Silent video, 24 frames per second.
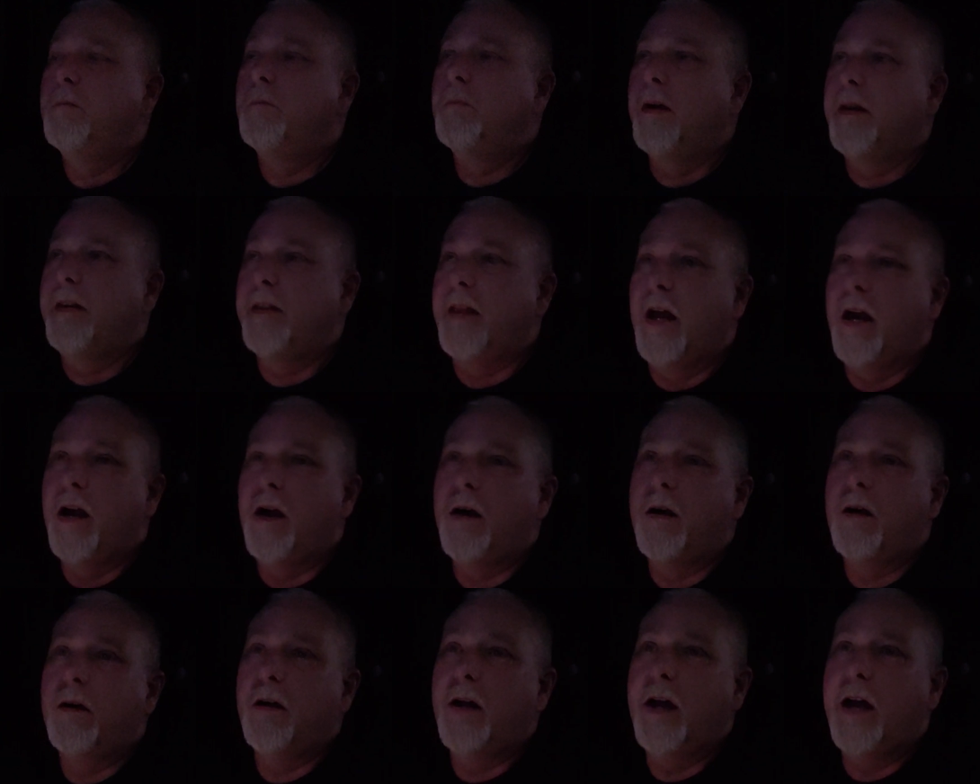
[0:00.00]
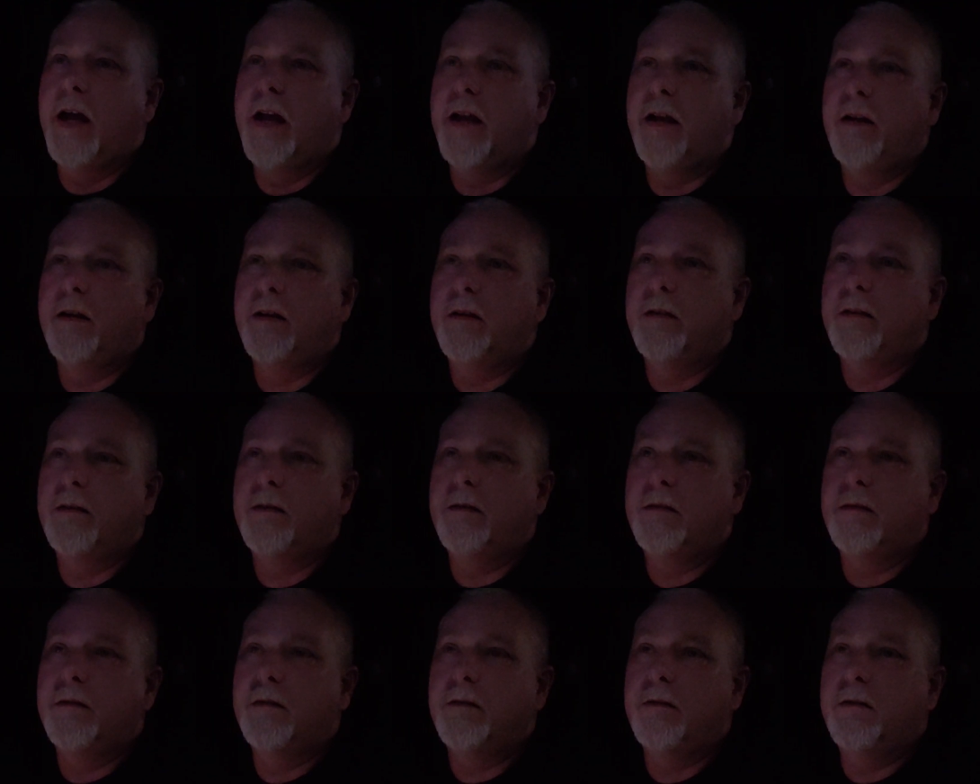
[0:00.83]
But there at
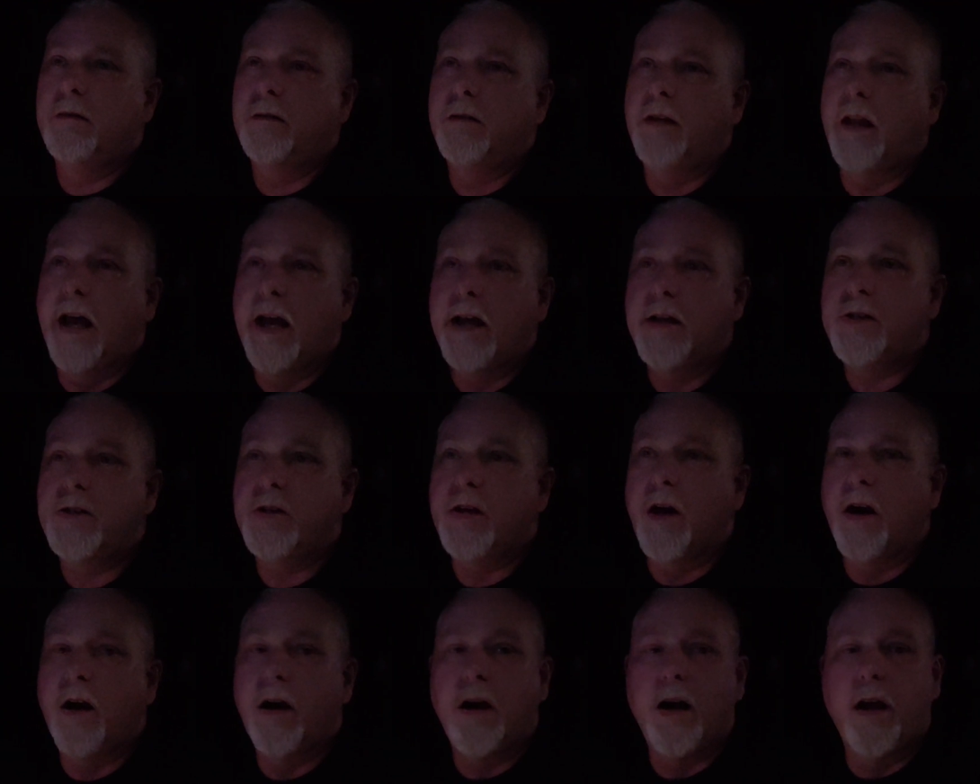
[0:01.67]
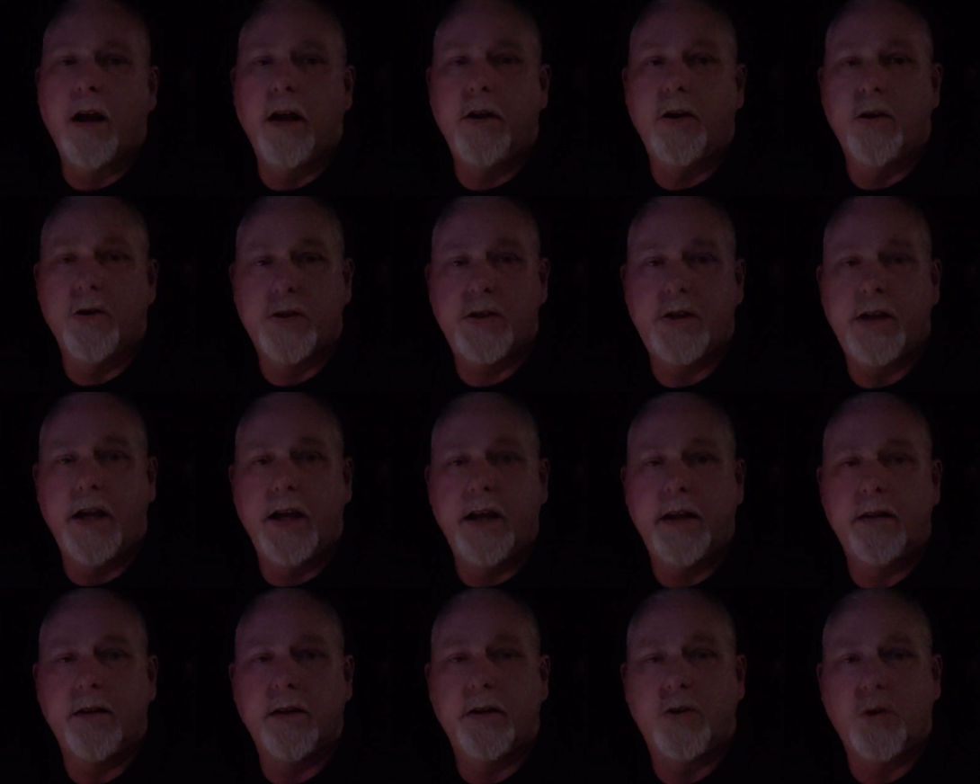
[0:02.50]
Landstar, you're
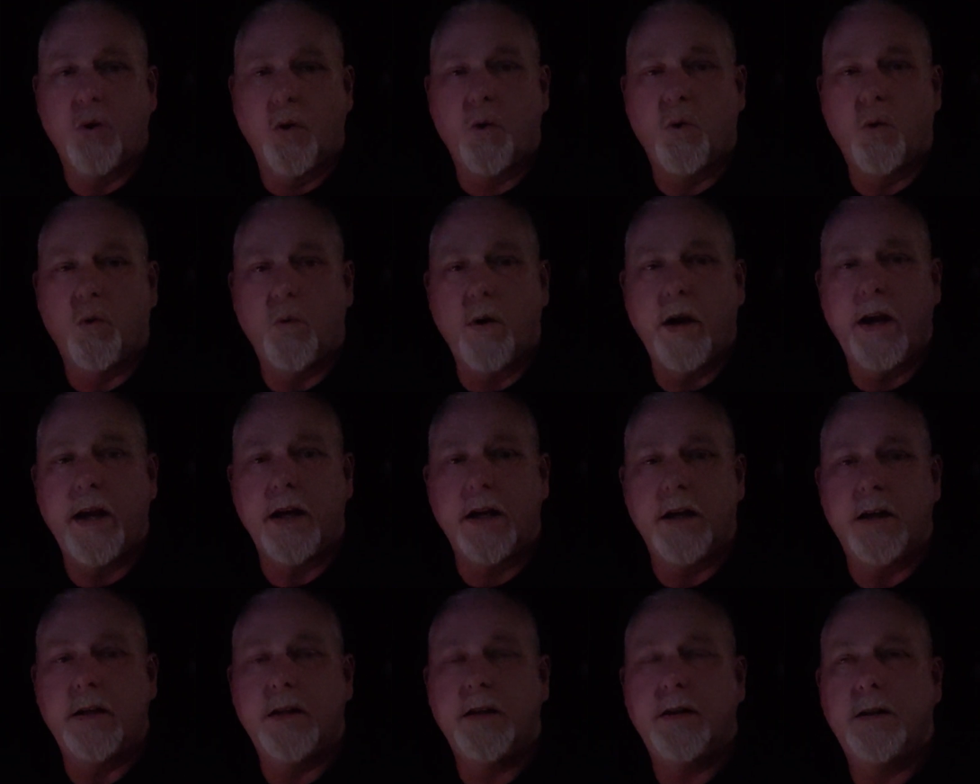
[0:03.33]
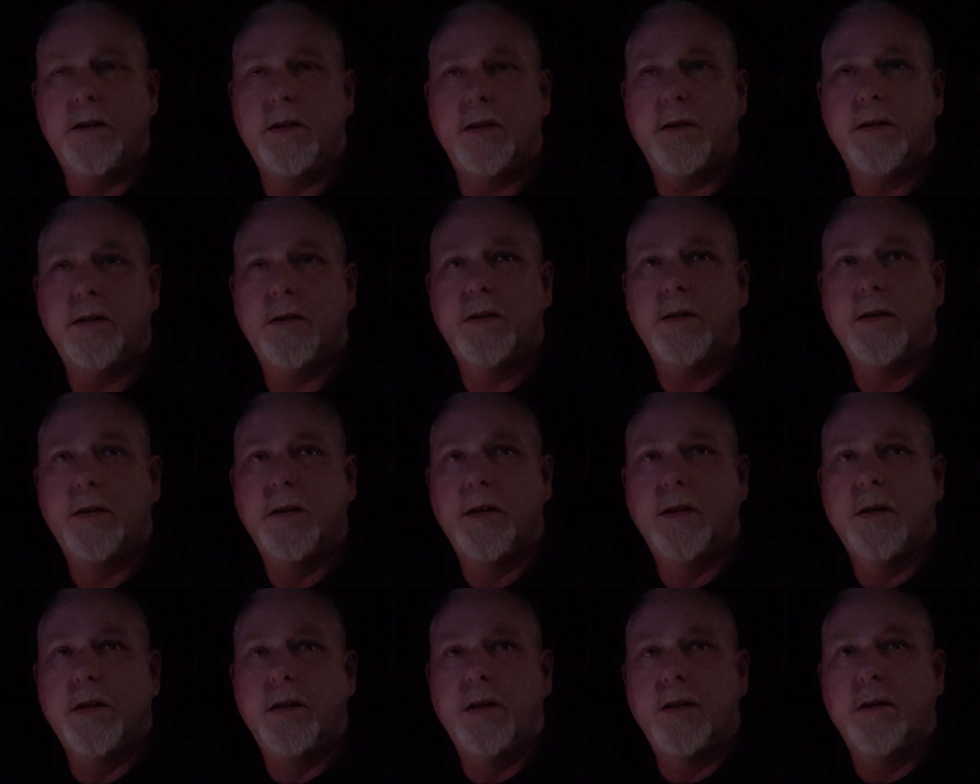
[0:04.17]
seeing the total rate
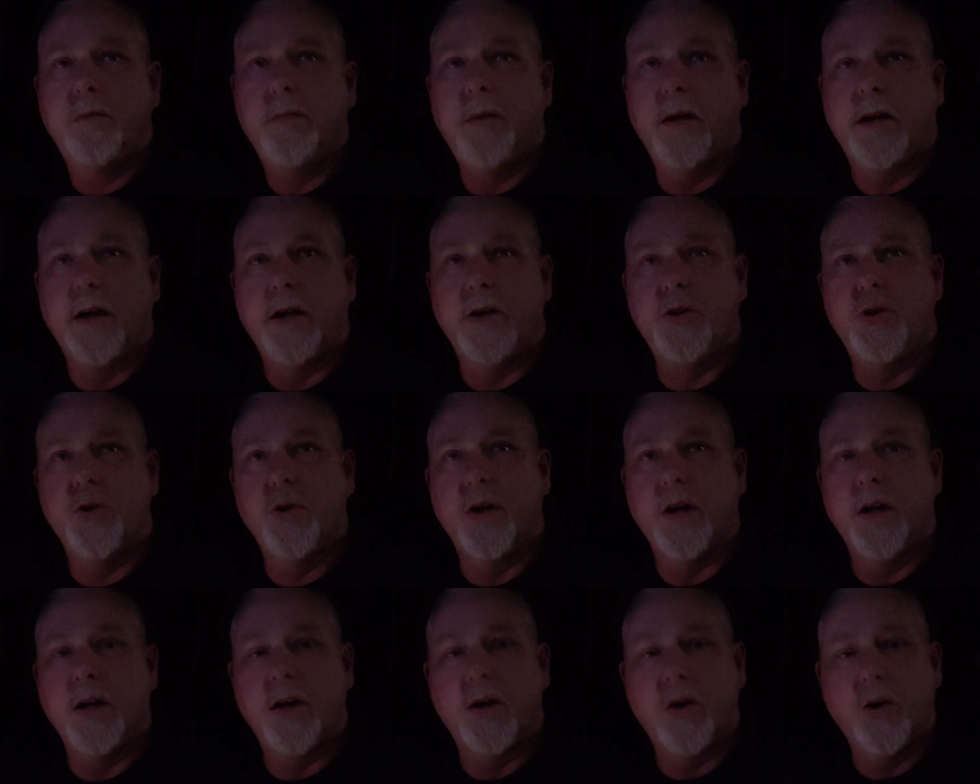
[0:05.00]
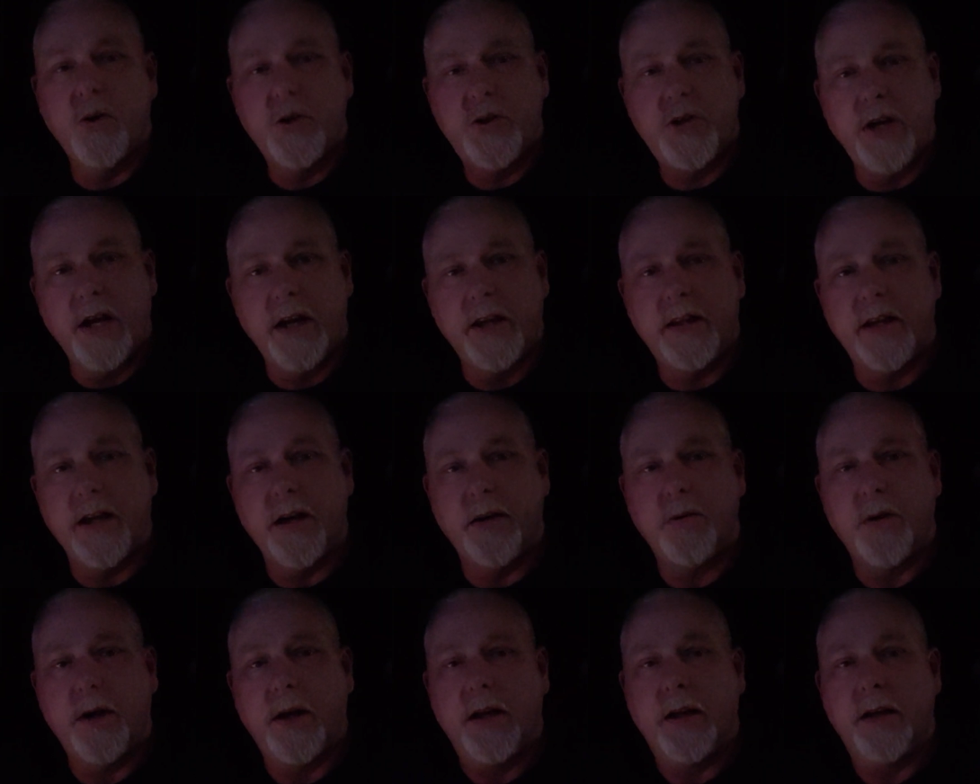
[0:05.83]
because you can negotiate that
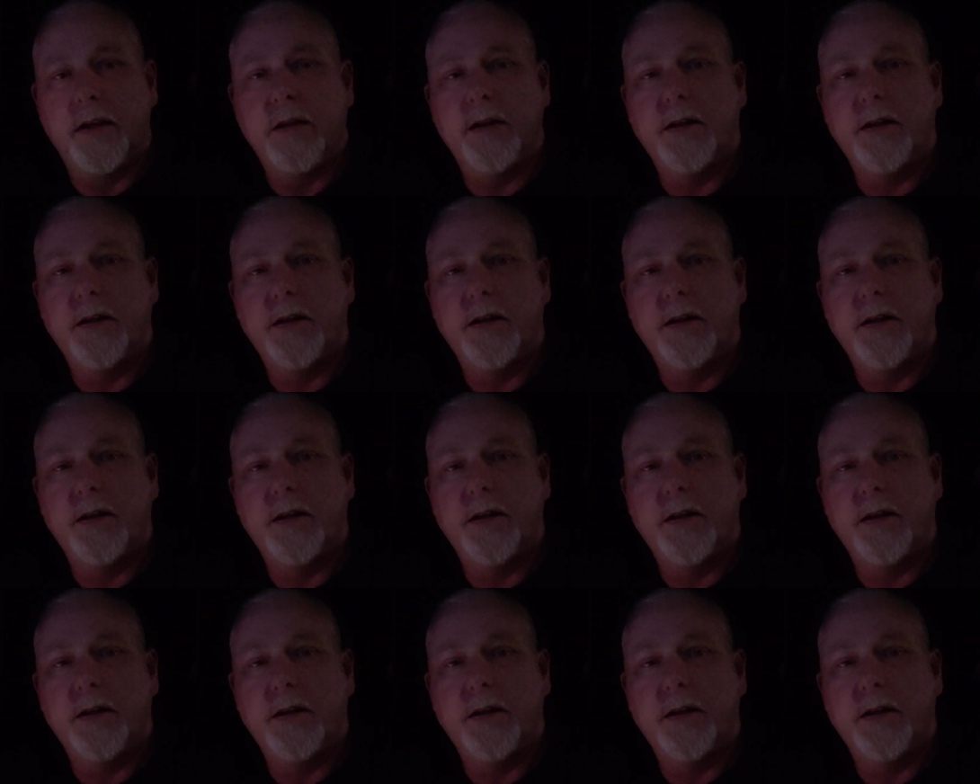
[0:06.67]
rate.